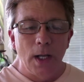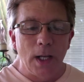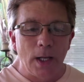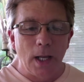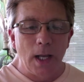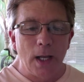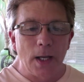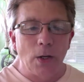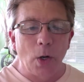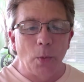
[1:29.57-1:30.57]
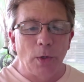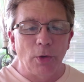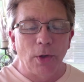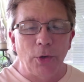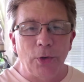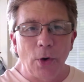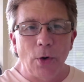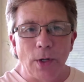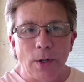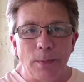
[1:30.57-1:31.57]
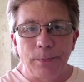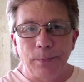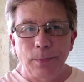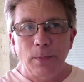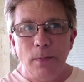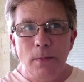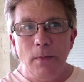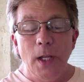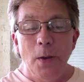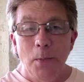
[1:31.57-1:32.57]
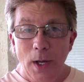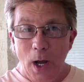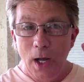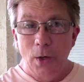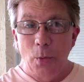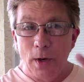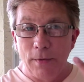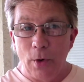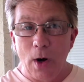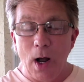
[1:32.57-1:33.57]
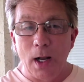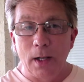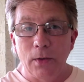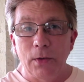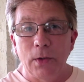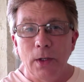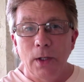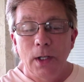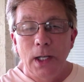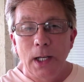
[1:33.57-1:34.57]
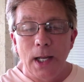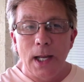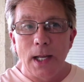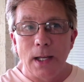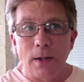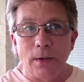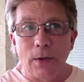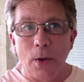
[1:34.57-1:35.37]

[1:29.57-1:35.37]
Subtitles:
It had originally started behind one of her eyes, and